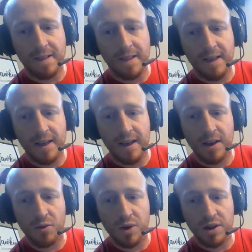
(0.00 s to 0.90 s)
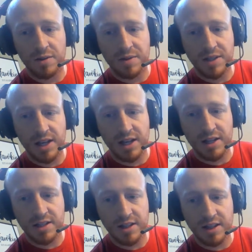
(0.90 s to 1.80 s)
And William
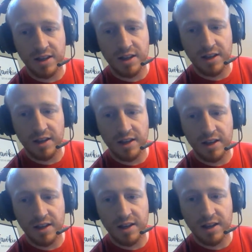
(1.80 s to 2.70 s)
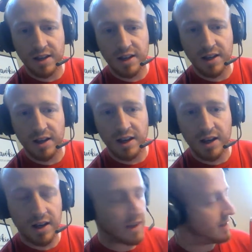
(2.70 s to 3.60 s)
says that
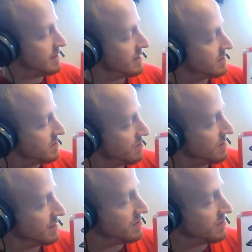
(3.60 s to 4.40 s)
that it's going